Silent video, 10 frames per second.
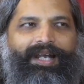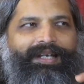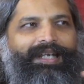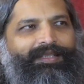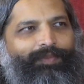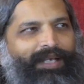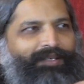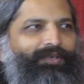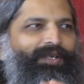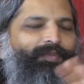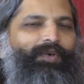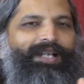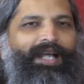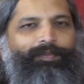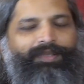And I explained to him
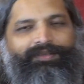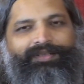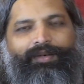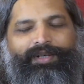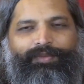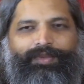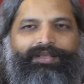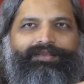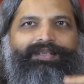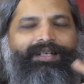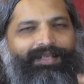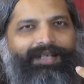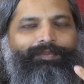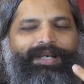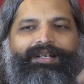what happens, how it works, and
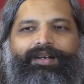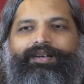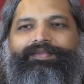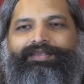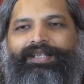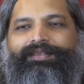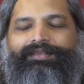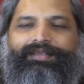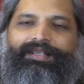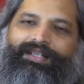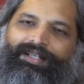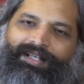it made a lot of sense.